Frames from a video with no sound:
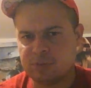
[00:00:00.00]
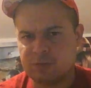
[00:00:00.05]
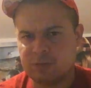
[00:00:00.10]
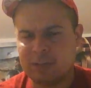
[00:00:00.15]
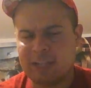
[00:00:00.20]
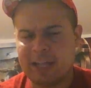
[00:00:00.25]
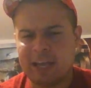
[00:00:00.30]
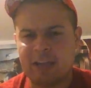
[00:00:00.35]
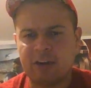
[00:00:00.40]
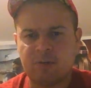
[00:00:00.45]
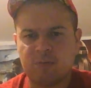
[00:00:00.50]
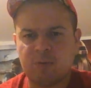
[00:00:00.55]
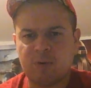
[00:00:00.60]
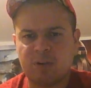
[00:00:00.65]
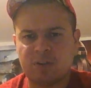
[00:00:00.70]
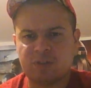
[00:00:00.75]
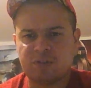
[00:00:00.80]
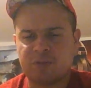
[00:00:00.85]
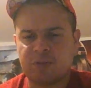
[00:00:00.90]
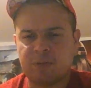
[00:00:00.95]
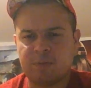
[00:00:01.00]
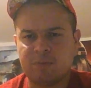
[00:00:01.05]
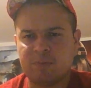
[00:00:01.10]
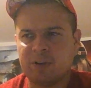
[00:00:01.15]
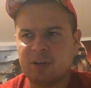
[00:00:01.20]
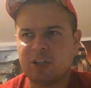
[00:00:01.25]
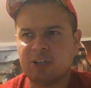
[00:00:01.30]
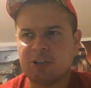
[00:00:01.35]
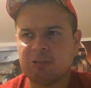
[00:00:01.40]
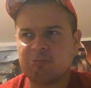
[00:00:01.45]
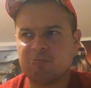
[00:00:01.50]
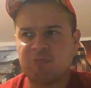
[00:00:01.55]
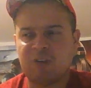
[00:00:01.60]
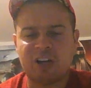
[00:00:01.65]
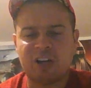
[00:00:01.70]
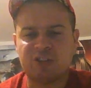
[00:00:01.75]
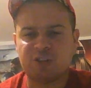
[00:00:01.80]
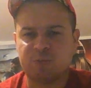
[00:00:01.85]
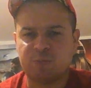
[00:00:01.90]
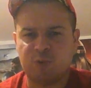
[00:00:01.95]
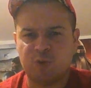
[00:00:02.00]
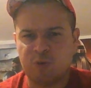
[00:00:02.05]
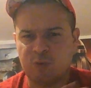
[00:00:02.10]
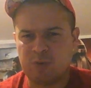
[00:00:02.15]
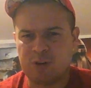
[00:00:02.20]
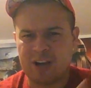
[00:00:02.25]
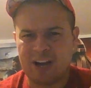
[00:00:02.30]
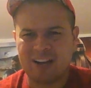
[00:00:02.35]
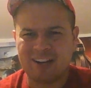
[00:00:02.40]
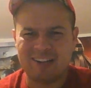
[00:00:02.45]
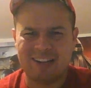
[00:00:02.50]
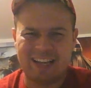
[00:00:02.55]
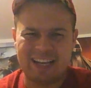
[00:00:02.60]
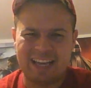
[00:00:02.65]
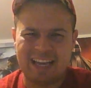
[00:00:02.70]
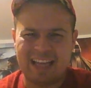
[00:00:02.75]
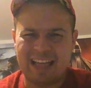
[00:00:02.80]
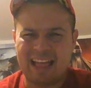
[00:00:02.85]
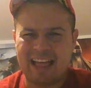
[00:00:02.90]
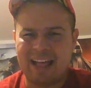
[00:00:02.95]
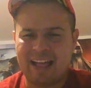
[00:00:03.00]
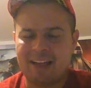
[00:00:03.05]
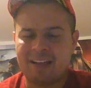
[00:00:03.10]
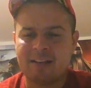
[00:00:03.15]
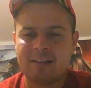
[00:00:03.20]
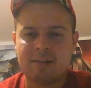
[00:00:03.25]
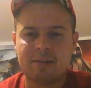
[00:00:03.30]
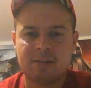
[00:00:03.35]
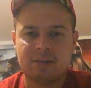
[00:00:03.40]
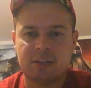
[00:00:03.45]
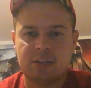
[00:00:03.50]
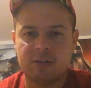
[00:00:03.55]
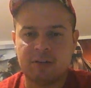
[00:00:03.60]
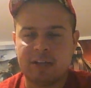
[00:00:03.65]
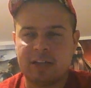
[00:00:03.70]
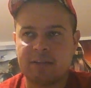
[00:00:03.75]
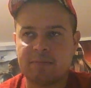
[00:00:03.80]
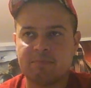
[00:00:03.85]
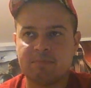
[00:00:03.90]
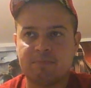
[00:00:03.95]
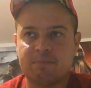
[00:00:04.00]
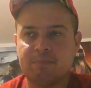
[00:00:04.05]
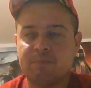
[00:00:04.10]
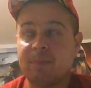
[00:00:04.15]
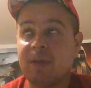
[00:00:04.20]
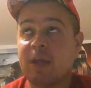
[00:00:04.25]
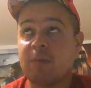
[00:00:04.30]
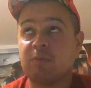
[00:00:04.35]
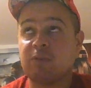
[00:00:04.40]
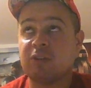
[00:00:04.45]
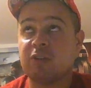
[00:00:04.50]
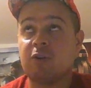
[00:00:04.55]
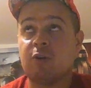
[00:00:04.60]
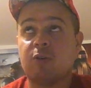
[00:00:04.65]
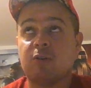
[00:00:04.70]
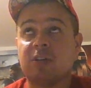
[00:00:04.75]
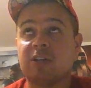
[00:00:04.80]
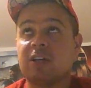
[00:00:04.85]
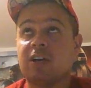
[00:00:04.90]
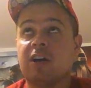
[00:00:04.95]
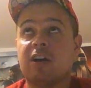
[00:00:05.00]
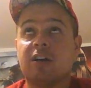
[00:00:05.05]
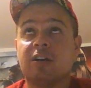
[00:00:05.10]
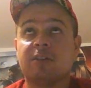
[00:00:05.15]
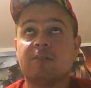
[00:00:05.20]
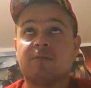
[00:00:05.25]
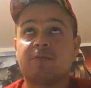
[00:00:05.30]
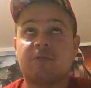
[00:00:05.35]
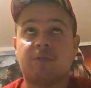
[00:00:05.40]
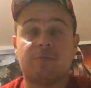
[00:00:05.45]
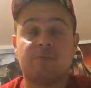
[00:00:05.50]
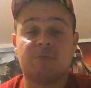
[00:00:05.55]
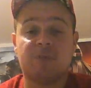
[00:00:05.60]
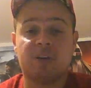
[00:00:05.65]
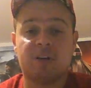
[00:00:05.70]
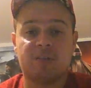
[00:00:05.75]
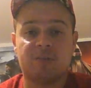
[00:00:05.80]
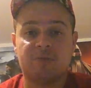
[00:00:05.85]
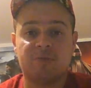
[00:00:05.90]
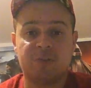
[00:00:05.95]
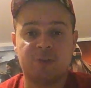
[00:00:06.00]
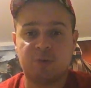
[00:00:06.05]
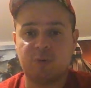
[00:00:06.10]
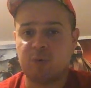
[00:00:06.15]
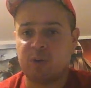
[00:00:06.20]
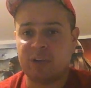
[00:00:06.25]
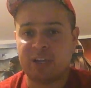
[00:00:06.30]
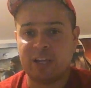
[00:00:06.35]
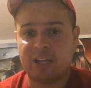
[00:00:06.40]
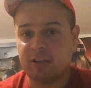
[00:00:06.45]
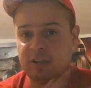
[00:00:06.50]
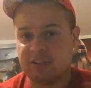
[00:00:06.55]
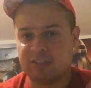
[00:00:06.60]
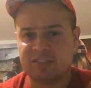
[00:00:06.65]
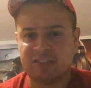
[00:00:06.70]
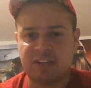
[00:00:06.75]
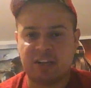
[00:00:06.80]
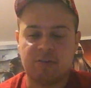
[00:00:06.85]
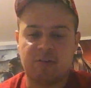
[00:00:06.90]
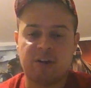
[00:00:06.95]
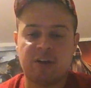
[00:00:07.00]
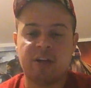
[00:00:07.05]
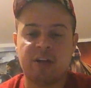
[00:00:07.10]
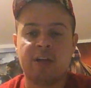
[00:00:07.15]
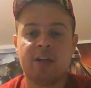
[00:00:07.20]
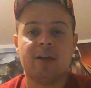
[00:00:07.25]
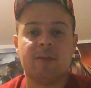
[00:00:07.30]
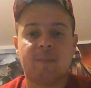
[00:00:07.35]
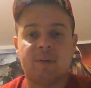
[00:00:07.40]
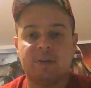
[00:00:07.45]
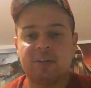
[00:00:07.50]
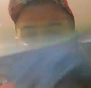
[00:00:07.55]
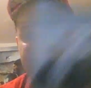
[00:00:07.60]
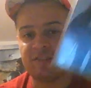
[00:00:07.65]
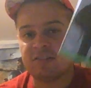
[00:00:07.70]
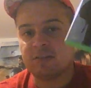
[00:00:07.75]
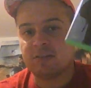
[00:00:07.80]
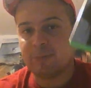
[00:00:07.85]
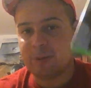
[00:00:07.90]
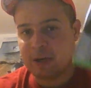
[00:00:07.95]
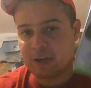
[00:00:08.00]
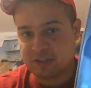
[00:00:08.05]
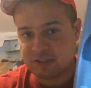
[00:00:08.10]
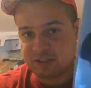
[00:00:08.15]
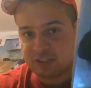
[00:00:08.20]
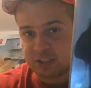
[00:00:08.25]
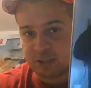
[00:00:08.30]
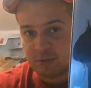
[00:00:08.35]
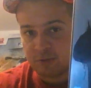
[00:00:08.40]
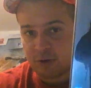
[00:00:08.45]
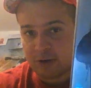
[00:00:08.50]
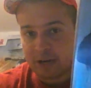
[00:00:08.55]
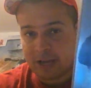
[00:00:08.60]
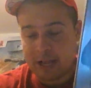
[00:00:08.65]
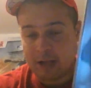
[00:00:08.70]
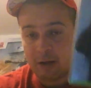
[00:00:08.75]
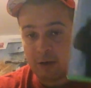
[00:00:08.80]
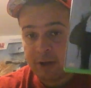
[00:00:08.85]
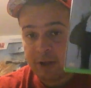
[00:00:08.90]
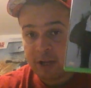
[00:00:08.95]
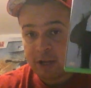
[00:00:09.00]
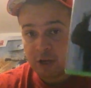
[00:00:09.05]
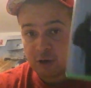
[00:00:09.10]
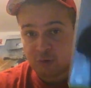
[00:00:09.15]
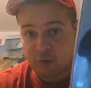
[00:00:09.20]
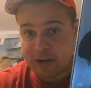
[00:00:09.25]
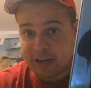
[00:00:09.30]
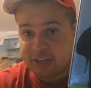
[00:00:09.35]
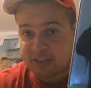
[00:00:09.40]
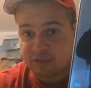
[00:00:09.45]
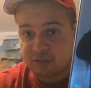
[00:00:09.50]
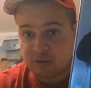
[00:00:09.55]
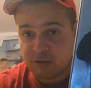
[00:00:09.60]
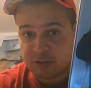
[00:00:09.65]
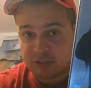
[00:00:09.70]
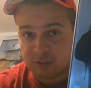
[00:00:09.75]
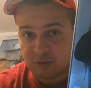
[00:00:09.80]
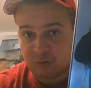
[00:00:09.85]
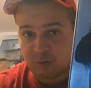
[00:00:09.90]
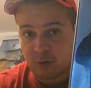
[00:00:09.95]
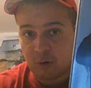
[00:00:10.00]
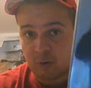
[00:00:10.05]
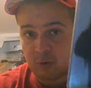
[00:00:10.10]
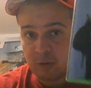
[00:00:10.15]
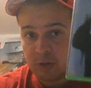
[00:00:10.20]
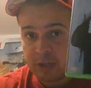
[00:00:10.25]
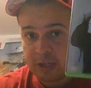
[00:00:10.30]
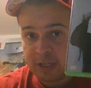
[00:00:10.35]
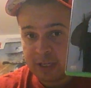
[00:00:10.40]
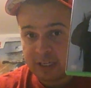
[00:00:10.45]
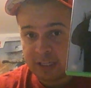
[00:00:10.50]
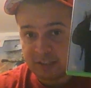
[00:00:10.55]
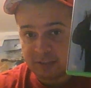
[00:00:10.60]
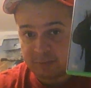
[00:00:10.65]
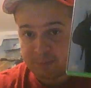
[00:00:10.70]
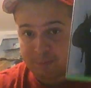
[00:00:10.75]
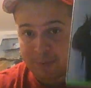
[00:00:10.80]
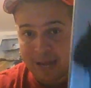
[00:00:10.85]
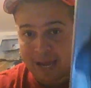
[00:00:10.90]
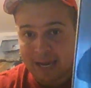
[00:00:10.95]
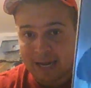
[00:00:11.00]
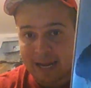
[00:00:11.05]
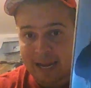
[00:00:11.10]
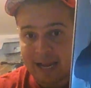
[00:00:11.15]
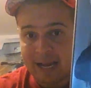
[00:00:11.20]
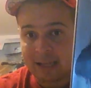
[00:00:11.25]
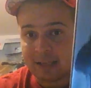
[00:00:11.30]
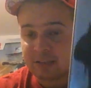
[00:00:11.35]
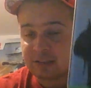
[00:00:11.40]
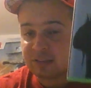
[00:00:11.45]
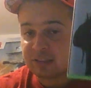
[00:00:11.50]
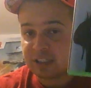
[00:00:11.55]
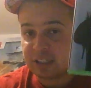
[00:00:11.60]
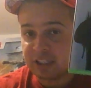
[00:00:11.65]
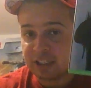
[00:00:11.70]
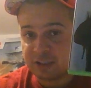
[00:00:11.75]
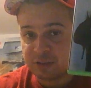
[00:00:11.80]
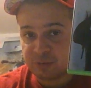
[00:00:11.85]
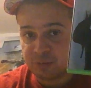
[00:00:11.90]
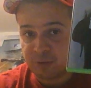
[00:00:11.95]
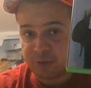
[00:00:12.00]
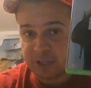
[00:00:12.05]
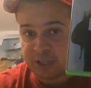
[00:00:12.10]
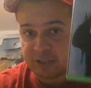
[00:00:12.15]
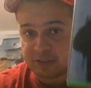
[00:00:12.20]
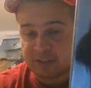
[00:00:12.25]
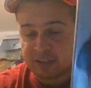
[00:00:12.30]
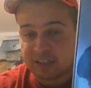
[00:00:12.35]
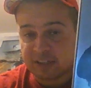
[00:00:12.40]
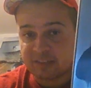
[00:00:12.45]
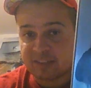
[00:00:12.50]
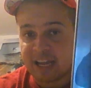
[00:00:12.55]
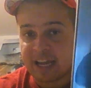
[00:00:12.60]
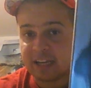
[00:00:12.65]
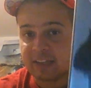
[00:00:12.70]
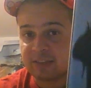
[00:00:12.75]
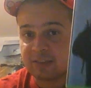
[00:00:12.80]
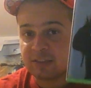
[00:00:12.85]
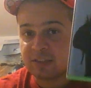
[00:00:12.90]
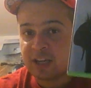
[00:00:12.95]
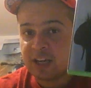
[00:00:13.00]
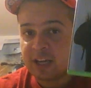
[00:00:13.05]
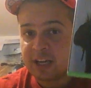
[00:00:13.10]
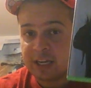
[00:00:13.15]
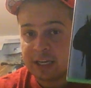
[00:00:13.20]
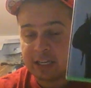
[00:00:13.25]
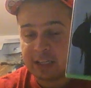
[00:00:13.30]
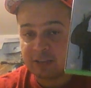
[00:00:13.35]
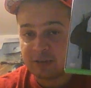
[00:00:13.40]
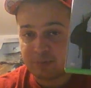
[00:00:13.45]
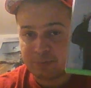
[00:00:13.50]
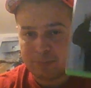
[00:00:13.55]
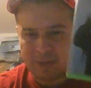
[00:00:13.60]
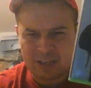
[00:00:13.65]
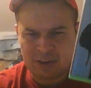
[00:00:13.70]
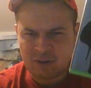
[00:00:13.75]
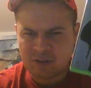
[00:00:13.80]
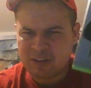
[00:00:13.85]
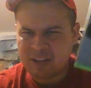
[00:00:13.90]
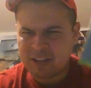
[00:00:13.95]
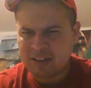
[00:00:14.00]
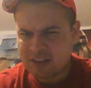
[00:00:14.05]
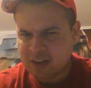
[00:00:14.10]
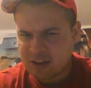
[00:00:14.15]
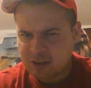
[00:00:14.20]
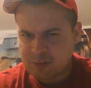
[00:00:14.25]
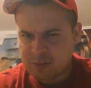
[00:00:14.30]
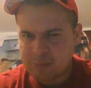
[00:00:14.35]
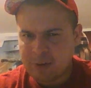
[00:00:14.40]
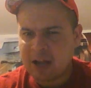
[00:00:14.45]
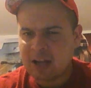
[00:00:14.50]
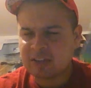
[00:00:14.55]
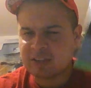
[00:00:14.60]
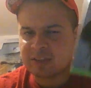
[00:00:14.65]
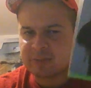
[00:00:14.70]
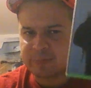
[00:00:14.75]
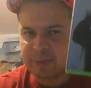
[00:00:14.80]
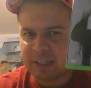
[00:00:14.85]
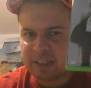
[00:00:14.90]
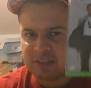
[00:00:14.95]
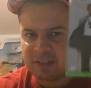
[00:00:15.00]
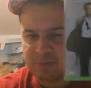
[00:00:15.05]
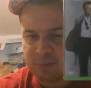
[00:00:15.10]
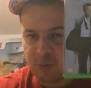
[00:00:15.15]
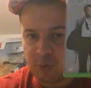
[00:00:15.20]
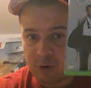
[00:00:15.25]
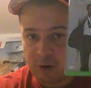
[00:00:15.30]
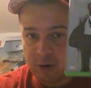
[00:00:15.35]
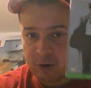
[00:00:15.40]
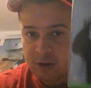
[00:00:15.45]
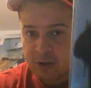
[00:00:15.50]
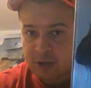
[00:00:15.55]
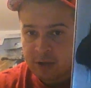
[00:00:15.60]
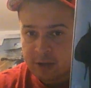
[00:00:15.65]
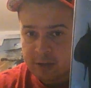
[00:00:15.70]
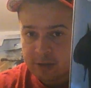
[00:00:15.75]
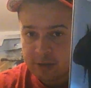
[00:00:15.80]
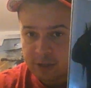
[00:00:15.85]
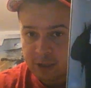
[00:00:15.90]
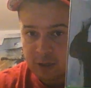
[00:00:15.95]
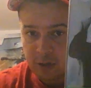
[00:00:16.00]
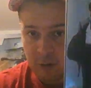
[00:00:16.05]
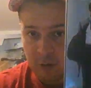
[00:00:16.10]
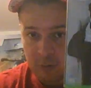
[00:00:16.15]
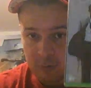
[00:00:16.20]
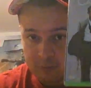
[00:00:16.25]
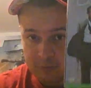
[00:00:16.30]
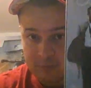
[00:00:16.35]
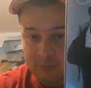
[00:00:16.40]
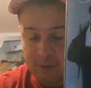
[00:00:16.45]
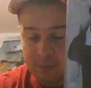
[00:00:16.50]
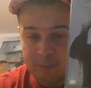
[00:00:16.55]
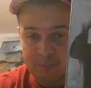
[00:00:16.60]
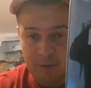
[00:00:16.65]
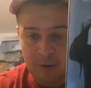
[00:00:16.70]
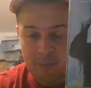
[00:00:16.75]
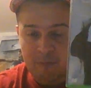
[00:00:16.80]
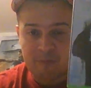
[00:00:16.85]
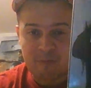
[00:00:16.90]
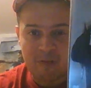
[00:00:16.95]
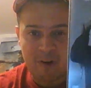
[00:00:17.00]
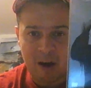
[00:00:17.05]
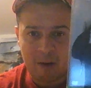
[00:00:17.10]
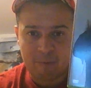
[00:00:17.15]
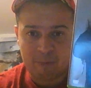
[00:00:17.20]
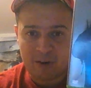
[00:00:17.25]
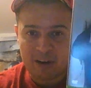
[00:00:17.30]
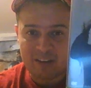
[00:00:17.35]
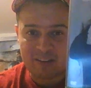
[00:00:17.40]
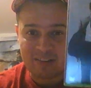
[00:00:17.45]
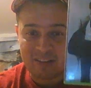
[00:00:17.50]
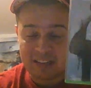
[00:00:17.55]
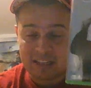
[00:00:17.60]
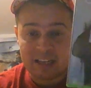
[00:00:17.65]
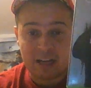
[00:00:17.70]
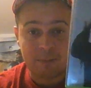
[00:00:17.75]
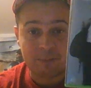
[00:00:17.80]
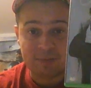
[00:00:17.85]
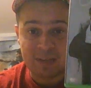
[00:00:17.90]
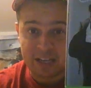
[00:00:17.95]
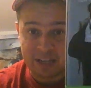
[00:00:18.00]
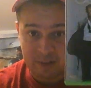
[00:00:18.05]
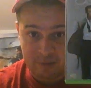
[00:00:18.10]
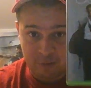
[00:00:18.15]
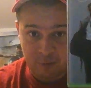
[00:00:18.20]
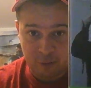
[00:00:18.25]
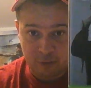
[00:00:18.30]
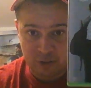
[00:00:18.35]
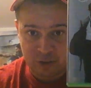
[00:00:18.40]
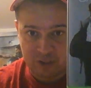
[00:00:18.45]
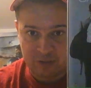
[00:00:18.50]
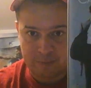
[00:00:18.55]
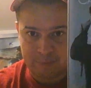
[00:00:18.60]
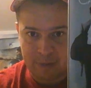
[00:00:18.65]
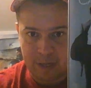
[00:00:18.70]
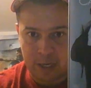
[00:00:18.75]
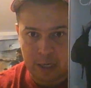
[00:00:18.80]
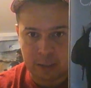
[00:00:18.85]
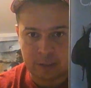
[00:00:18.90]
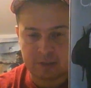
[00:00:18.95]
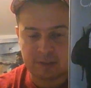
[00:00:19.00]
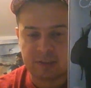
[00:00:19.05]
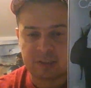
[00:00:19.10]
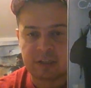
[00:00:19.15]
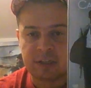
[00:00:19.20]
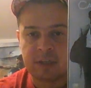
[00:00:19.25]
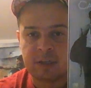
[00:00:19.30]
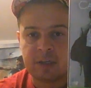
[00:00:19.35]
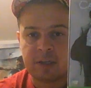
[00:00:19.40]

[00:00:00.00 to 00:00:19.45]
later ones from uh, Roger Moore were kind of like eh, you know, like Man with the Golden Gun, From uh, View to a Kill, etc. But this is about Casino Royale. Craig is good in the role. He's badass. He's freaking intense. He's meaner than the other Bonds, but he's more, you know, a, a, a basically updated version of Bond.